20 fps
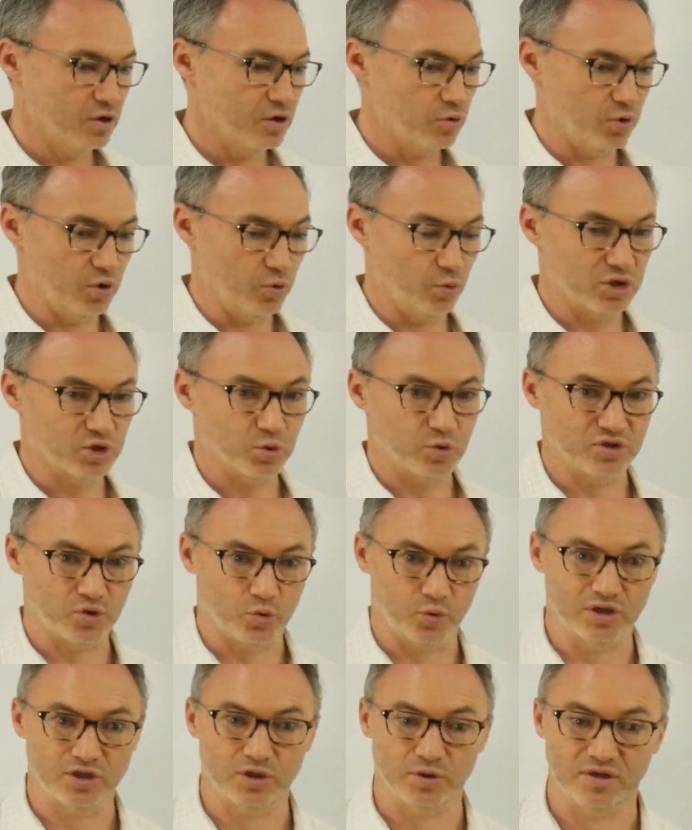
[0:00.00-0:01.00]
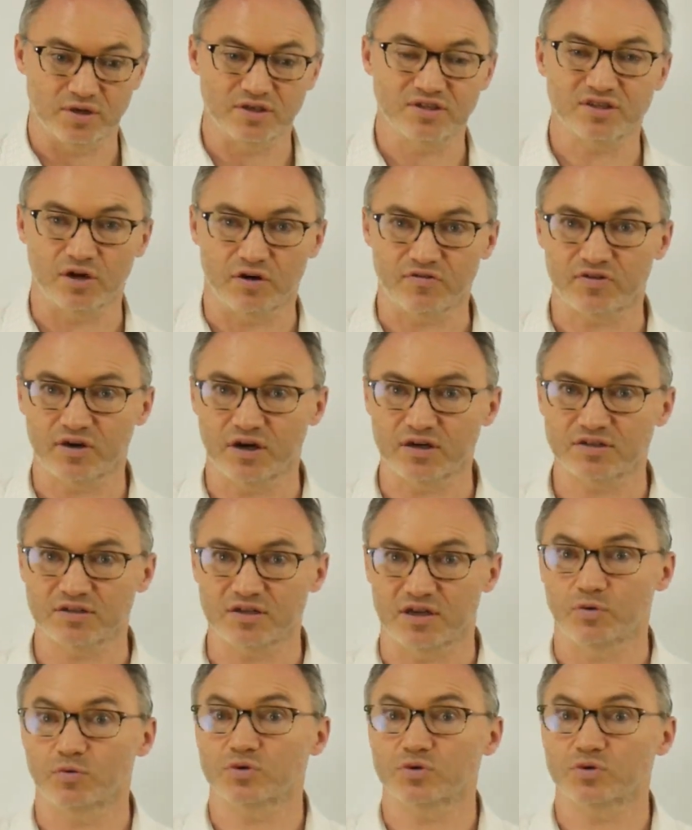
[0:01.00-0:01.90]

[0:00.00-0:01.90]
which was originally self-custody,